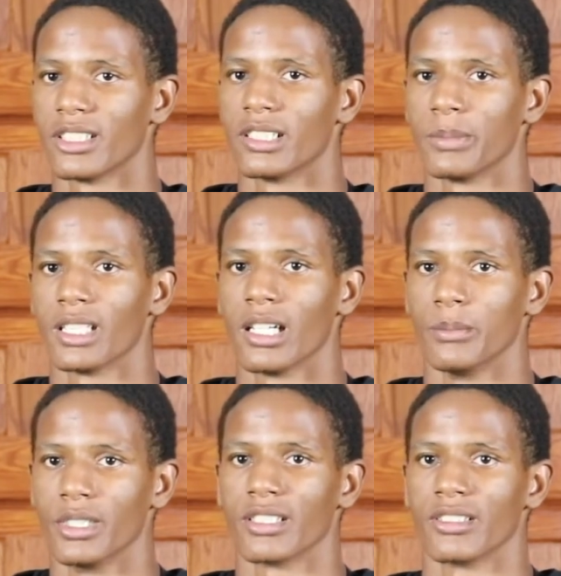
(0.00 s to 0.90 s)
good to put
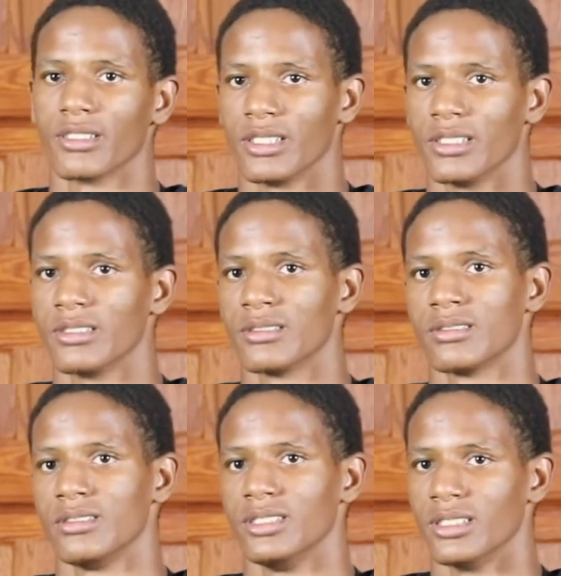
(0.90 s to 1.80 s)
that bug in their ear,
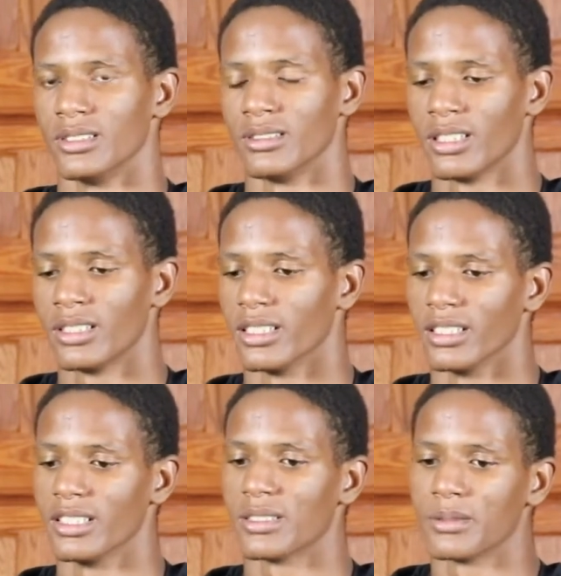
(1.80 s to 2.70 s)
to
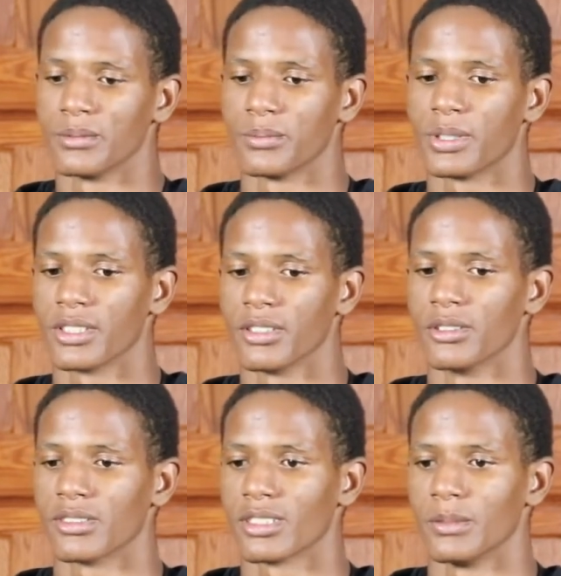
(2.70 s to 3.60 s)
at least put a
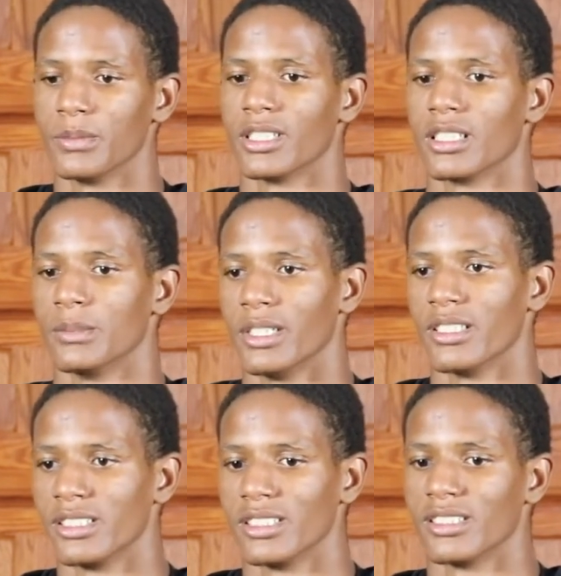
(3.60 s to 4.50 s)
little something in there
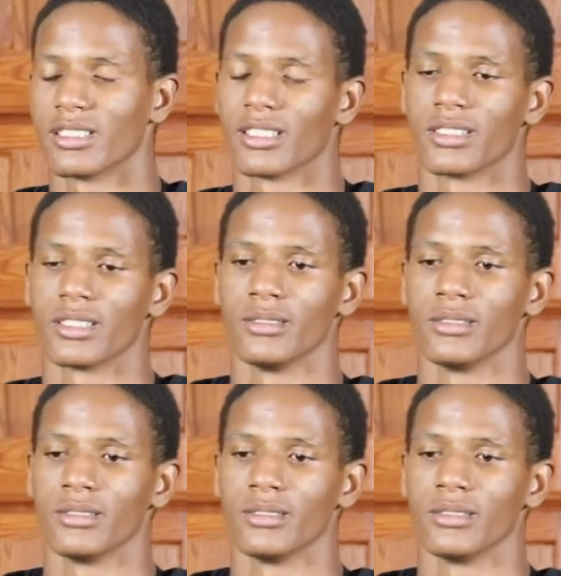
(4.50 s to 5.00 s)
about Jesus, because who